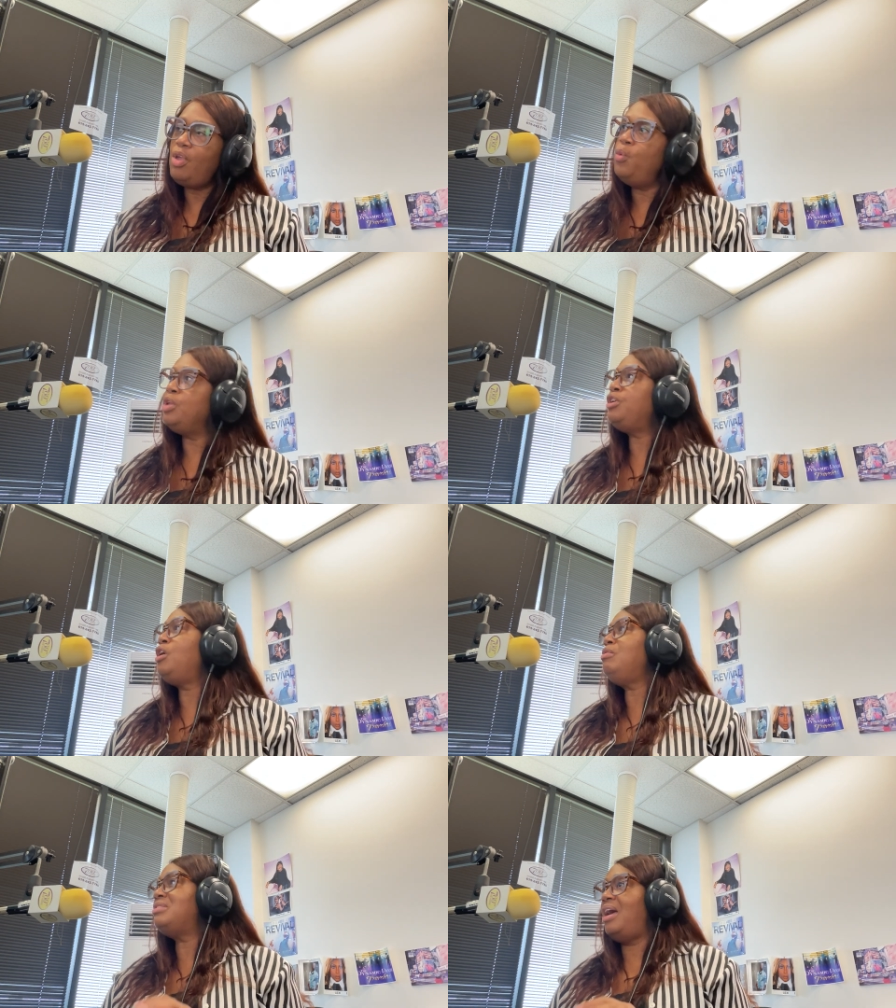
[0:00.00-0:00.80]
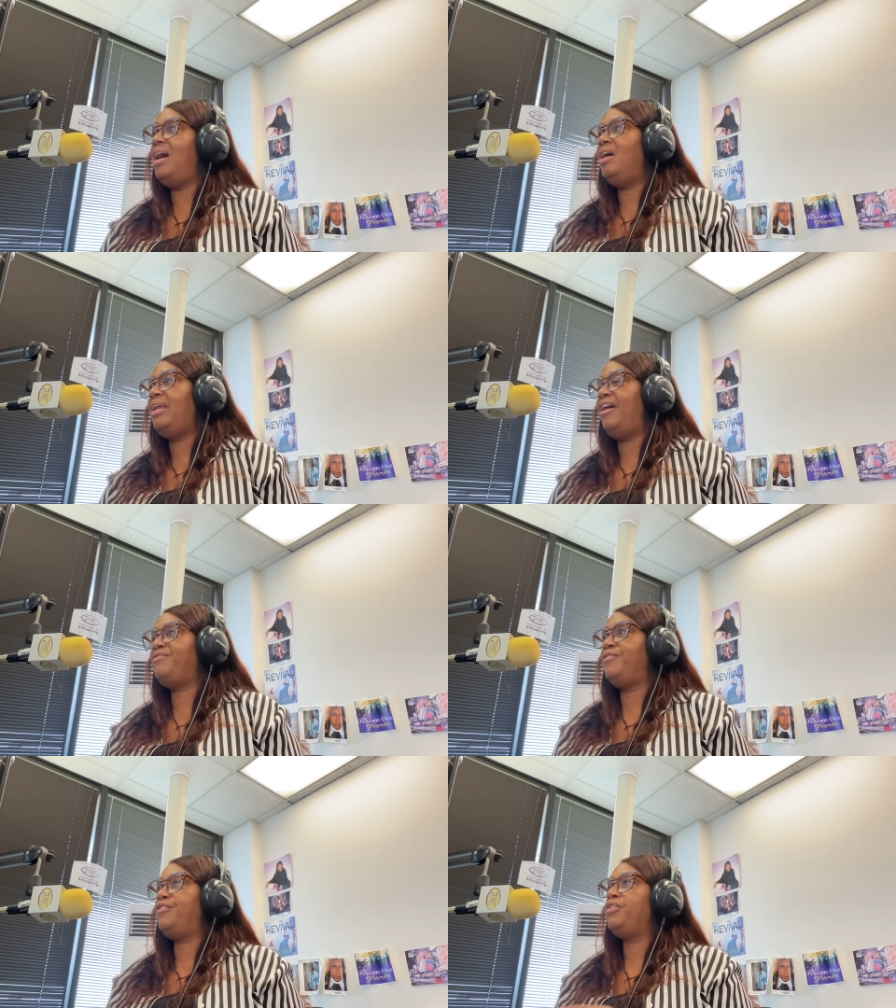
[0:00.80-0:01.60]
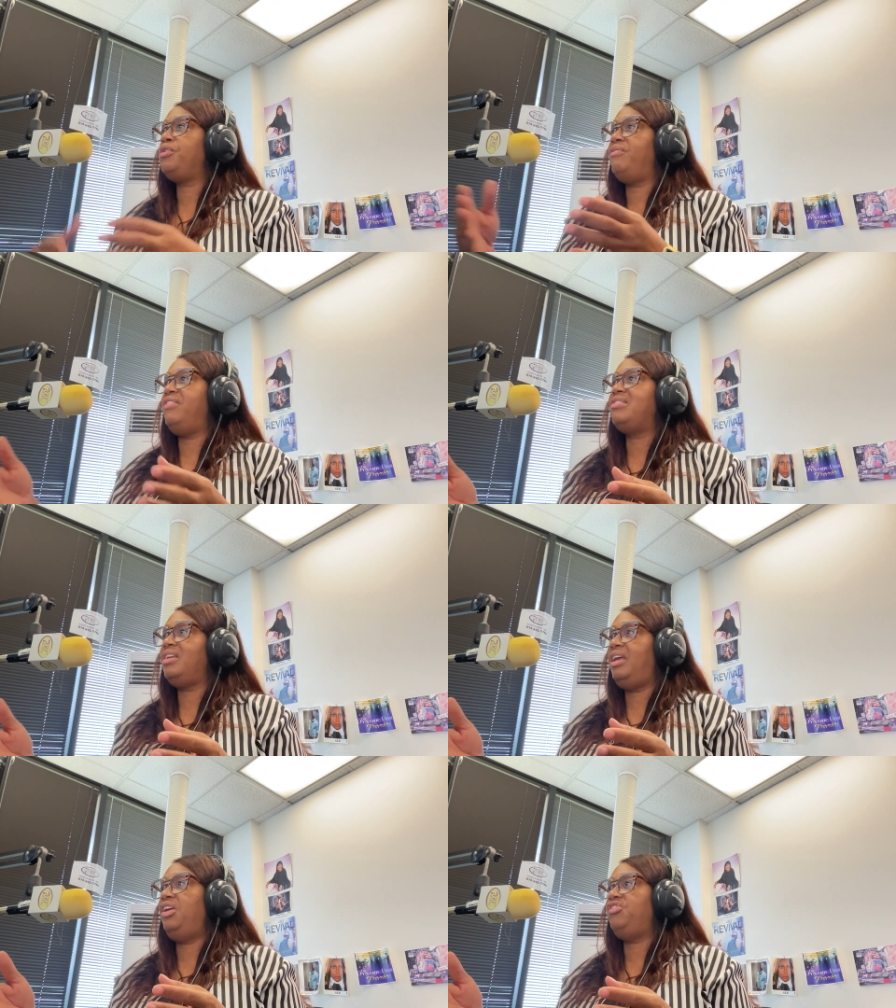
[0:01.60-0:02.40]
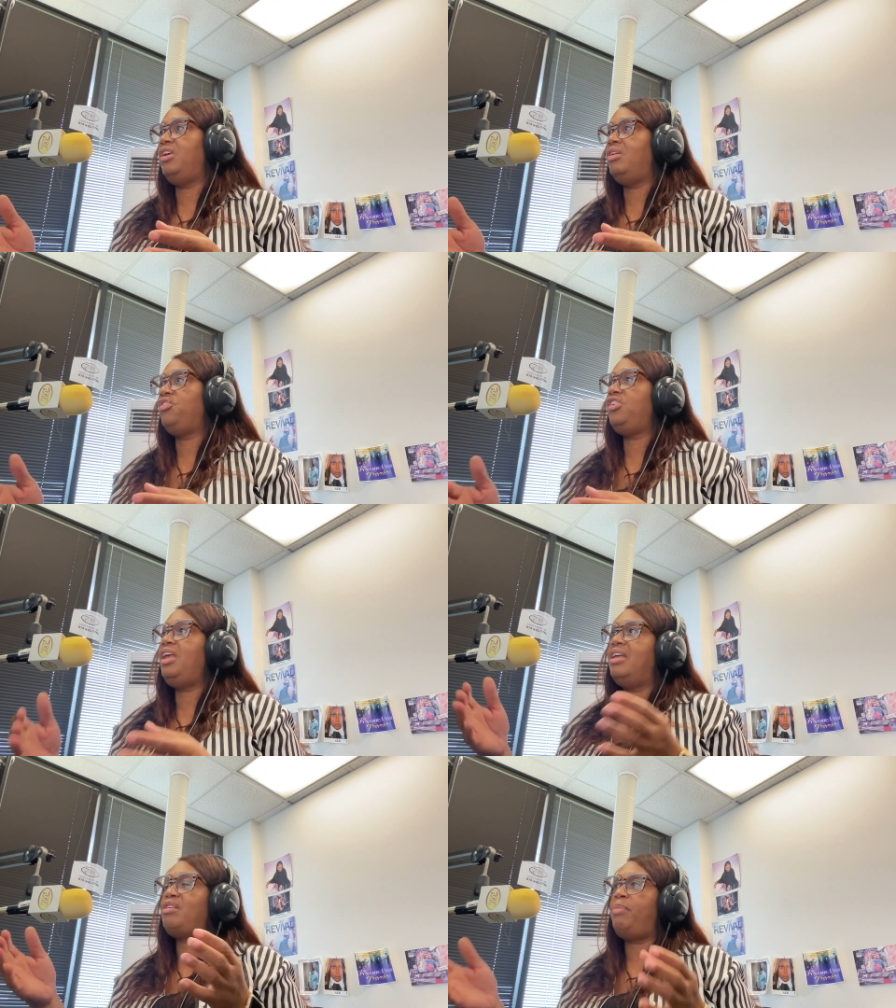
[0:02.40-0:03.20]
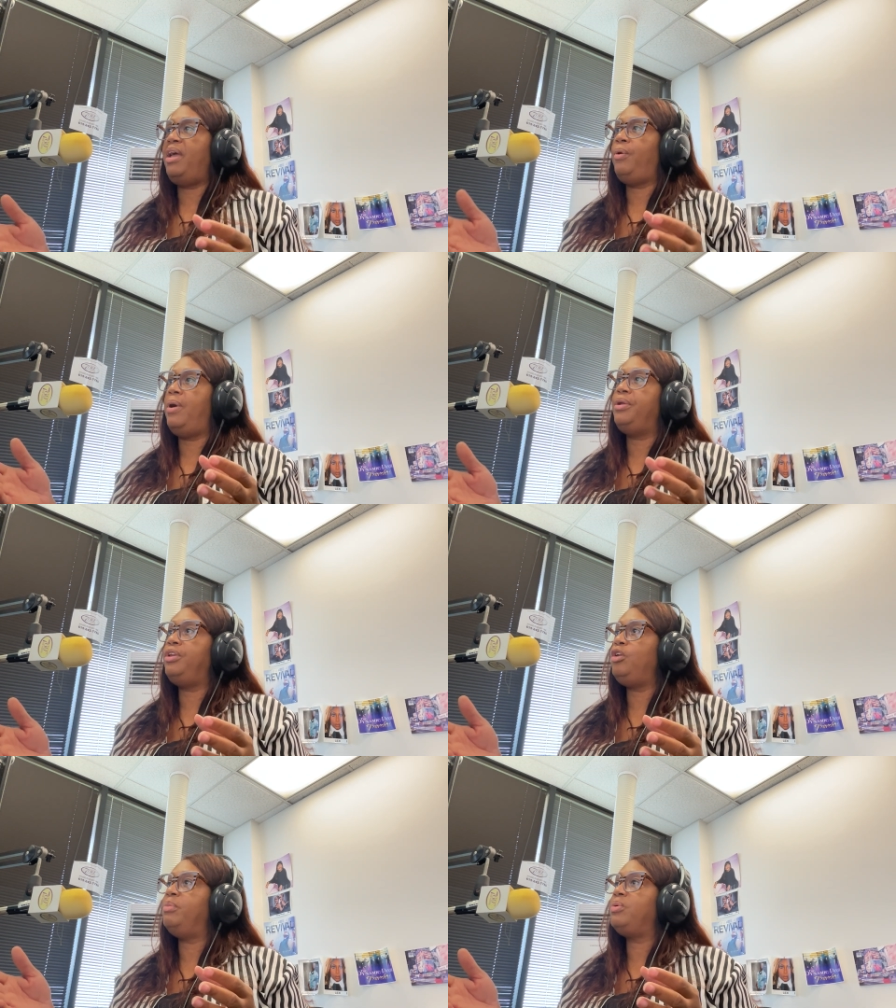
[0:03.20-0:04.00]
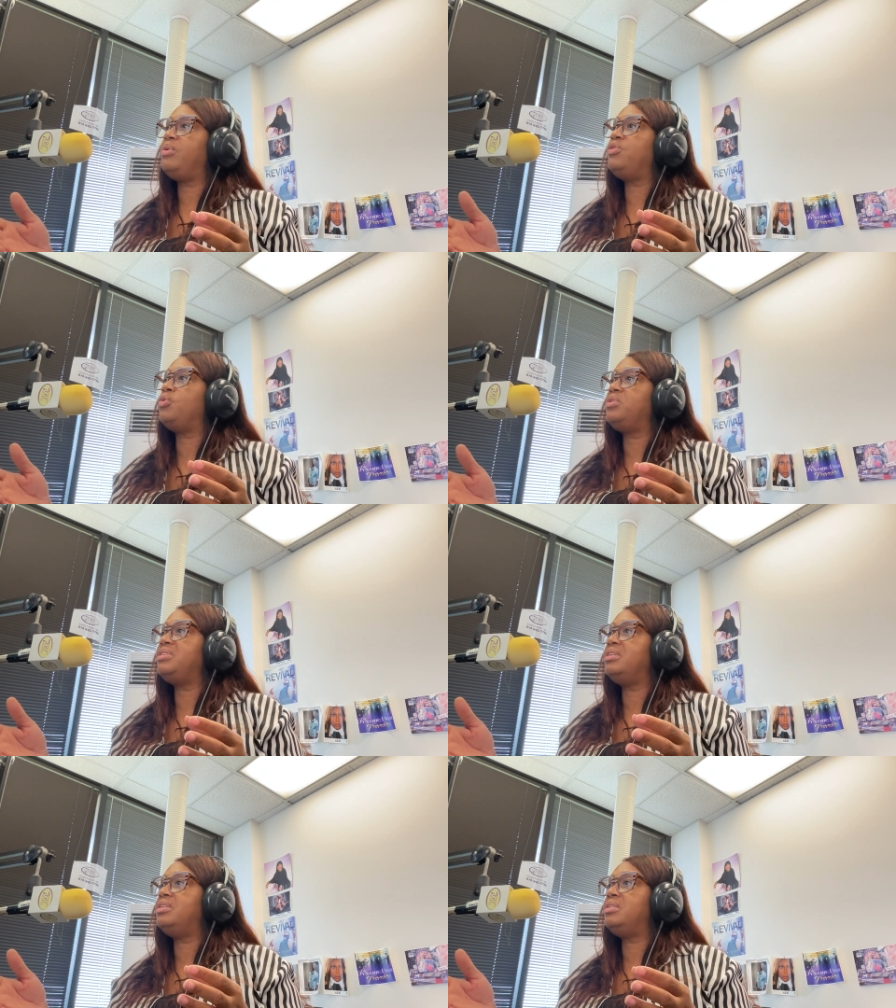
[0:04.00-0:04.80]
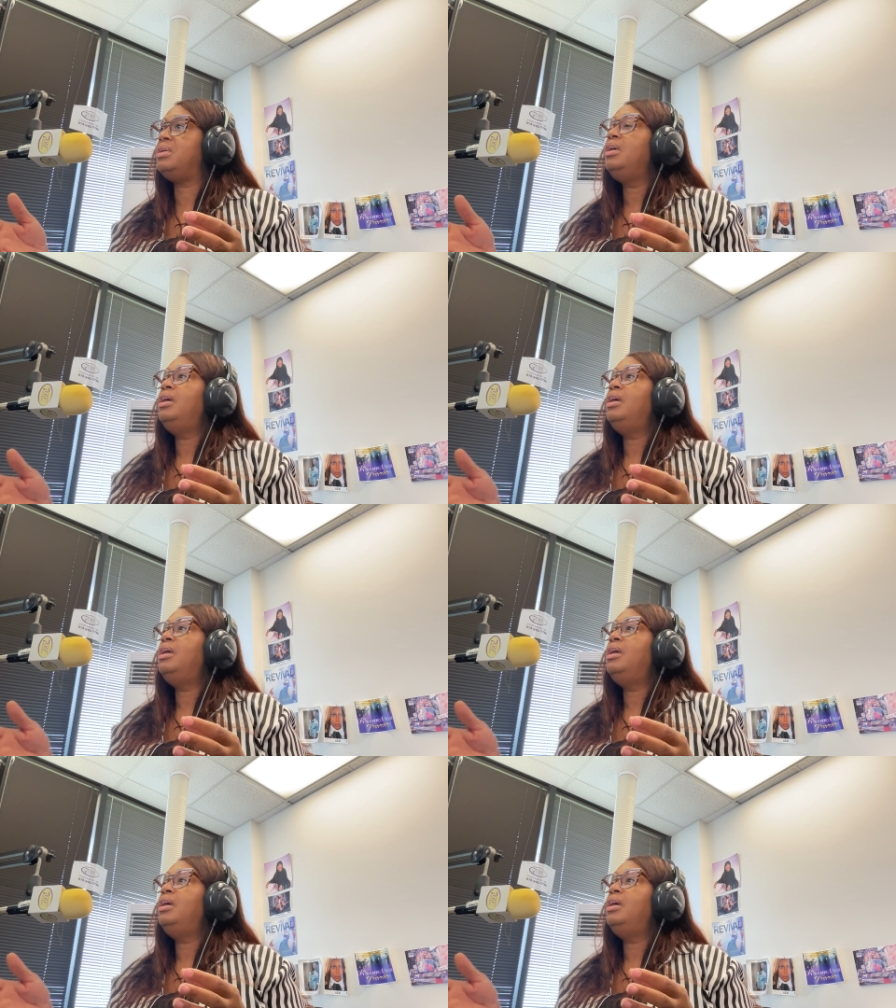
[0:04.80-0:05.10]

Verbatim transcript: Well, turns out after further investigation, she has a background in human resources.